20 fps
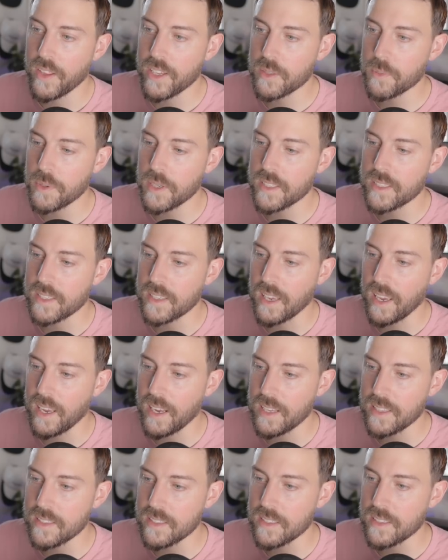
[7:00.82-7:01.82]
this place in
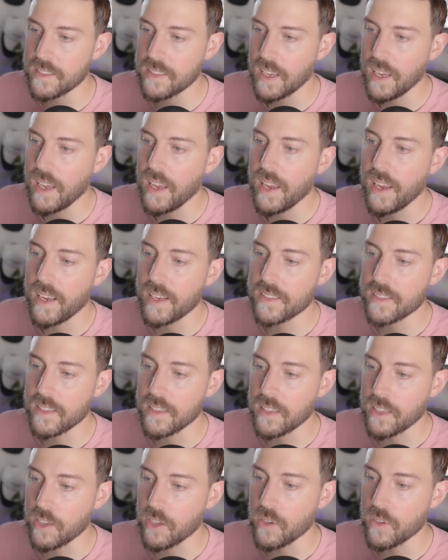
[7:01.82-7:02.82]
Kansas is
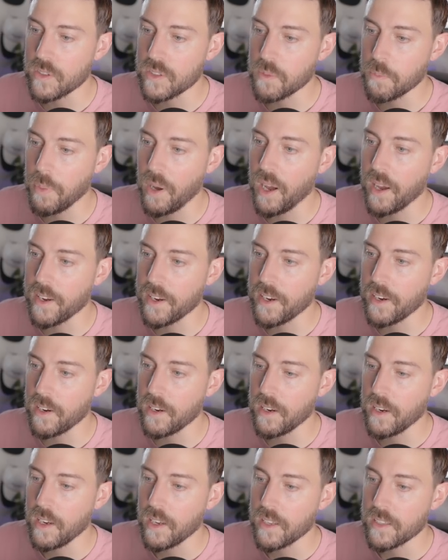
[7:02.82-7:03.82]
in a good spot
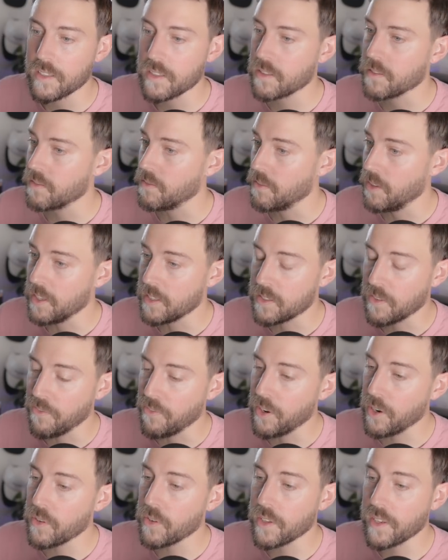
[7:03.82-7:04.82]
here. It's, it's
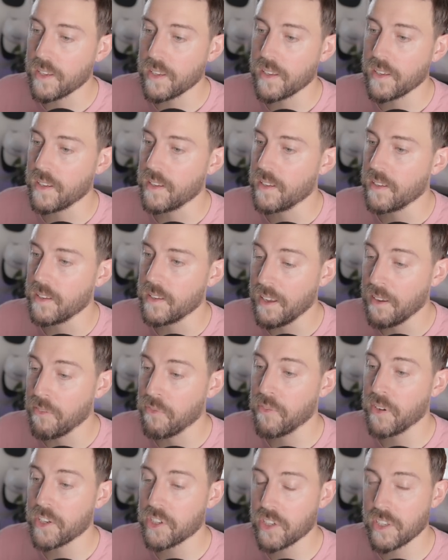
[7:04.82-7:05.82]
fairly
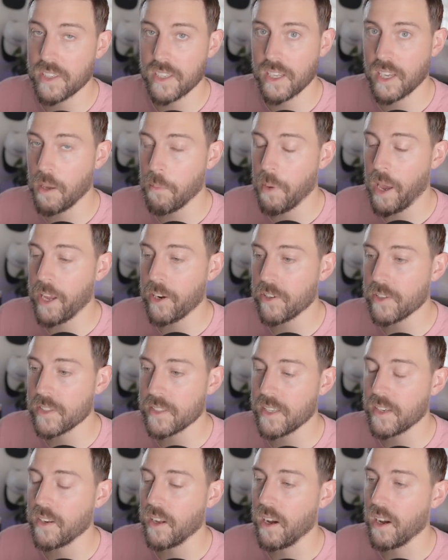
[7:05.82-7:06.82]
efficient to get
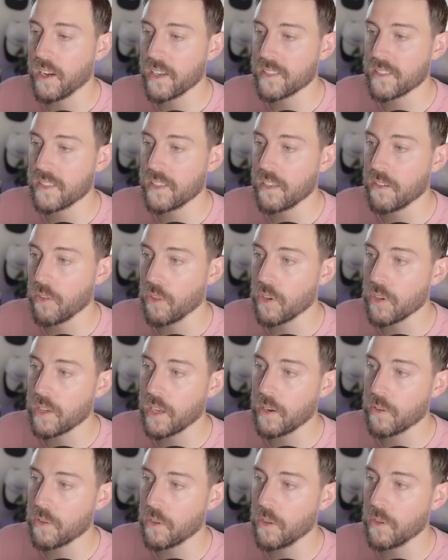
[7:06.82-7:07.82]
batteries down to Austin, and look
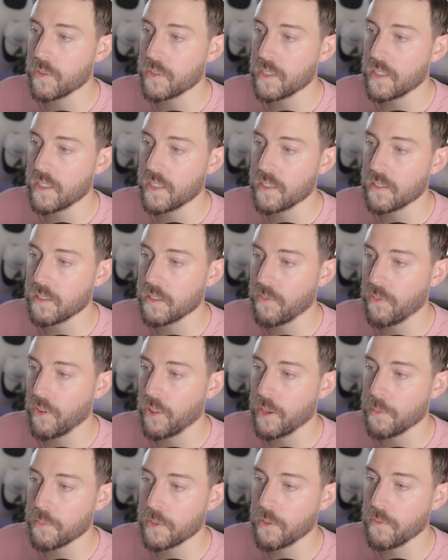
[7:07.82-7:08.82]
how close it is for
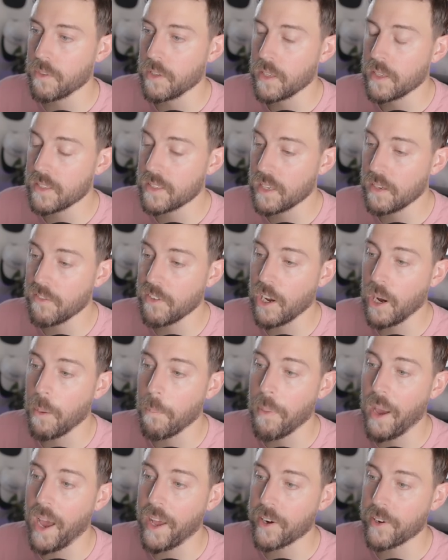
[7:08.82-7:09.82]
them to divvy
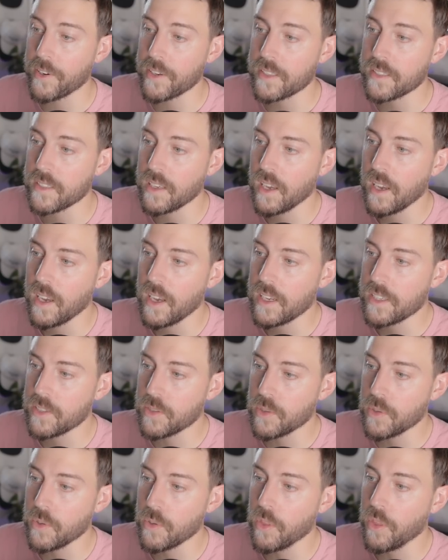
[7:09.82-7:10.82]
out batteries
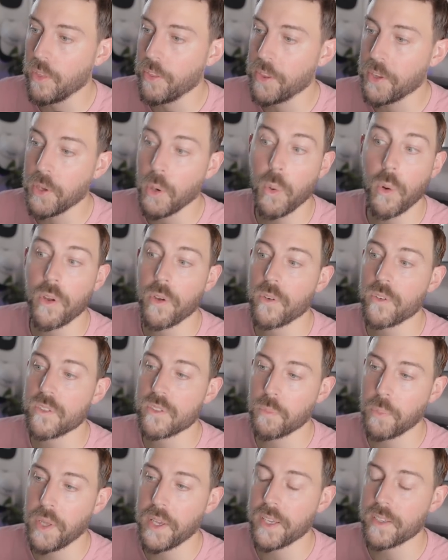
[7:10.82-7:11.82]
to
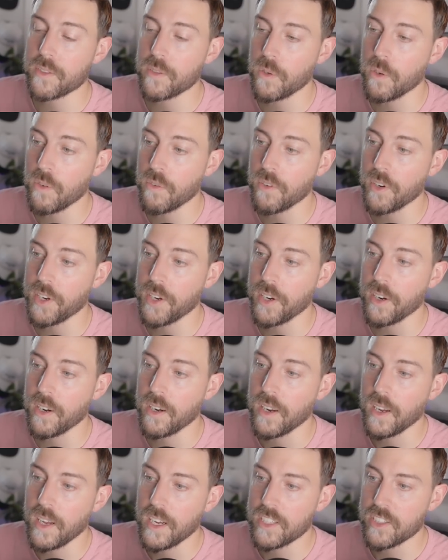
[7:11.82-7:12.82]
Toyota's plants over
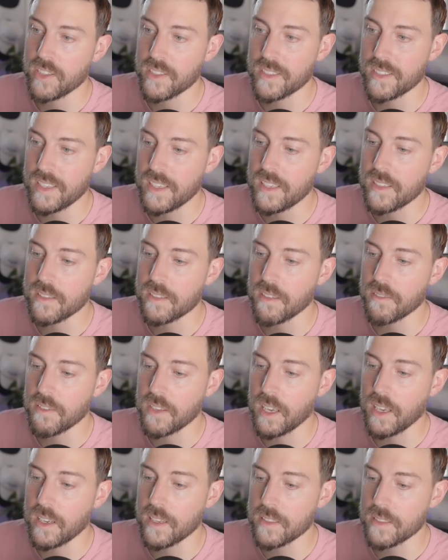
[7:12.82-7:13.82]
here, just east of
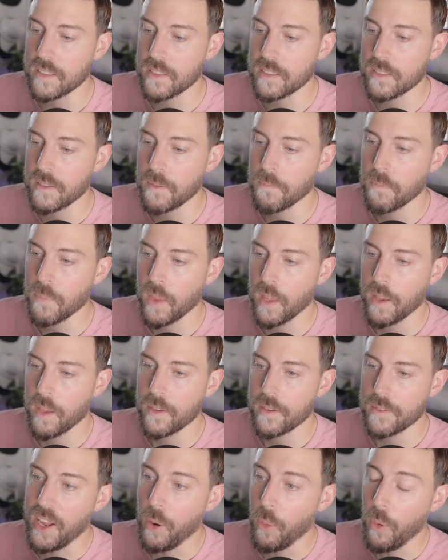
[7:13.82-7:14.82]
Kansas.
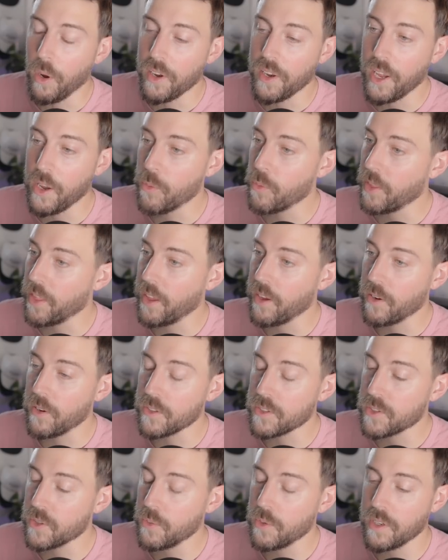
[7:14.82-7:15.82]
Now, one day when they
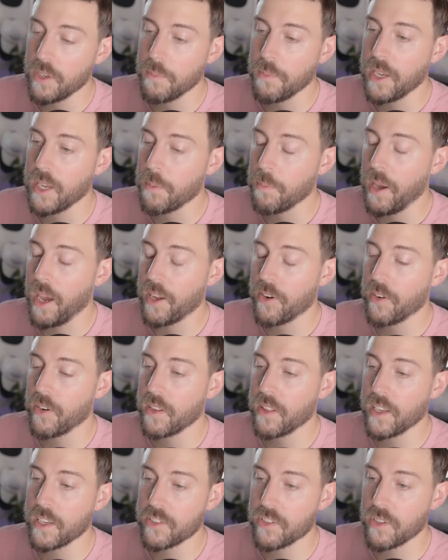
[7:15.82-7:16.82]
also want to make battery
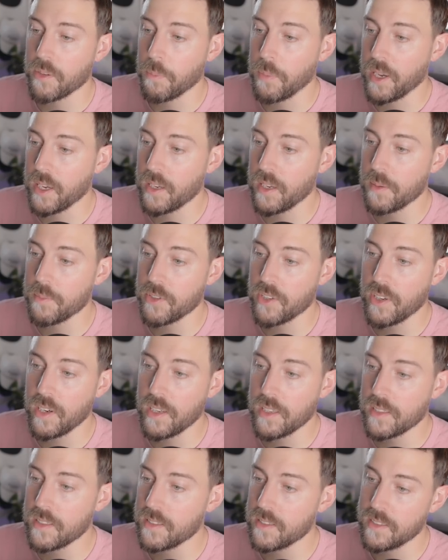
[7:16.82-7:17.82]
electric pickup
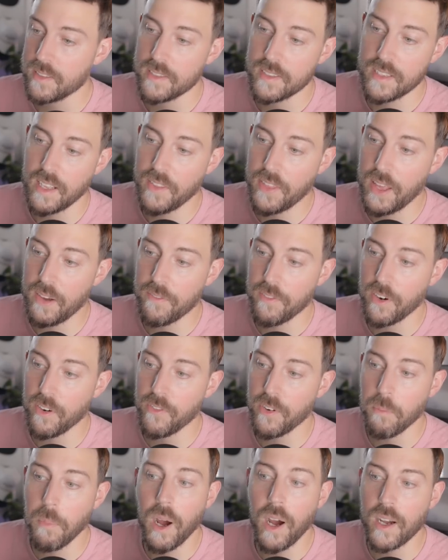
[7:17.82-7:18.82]
trucks, it's not that far
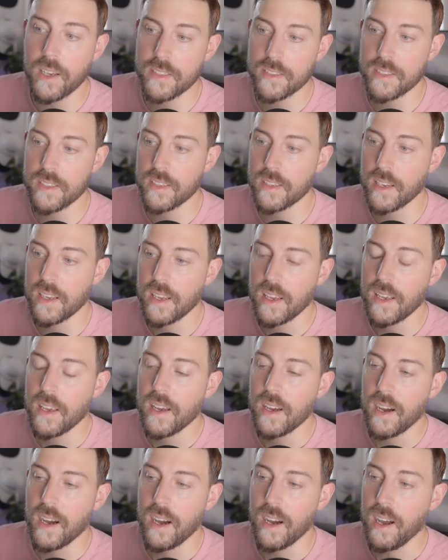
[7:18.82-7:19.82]
from Austin
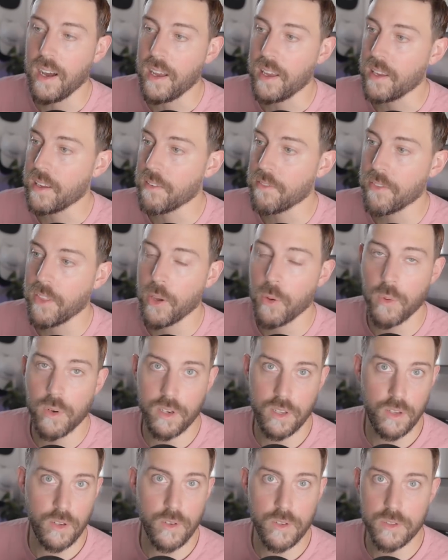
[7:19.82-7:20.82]
uh, if they
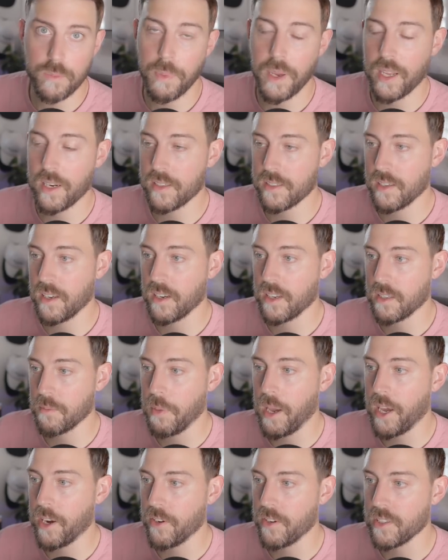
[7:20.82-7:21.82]
want to use Panasonic
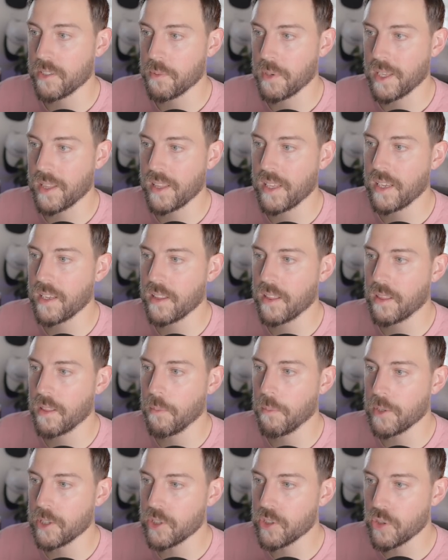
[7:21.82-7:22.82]
batteries. But I think
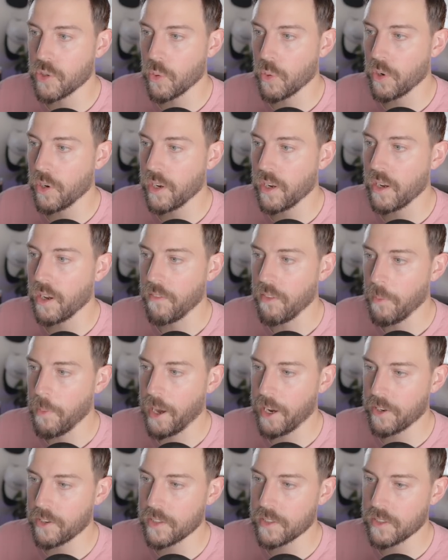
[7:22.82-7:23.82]
the majority of the
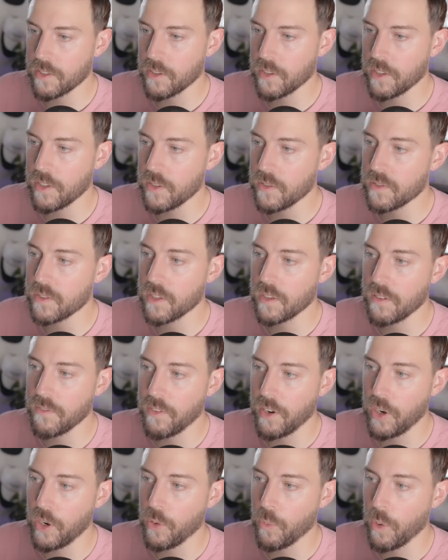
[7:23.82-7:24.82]
batteries they're going to use could
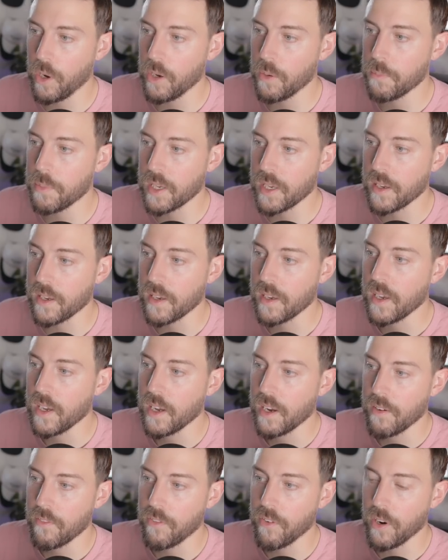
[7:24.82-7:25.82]
very well be
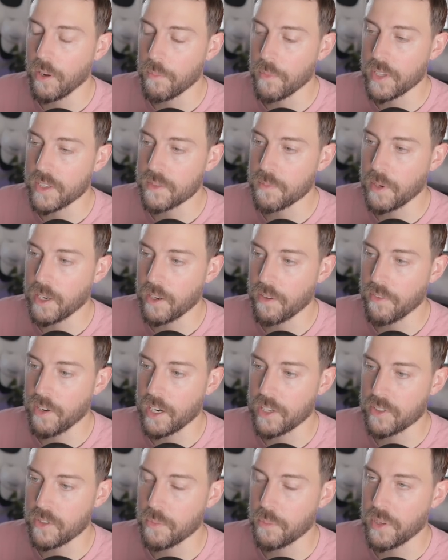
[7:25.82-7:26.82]
from this
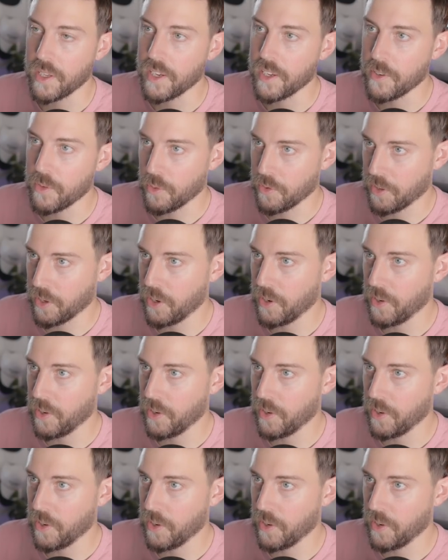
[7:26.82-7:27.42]
manufacturing plant in North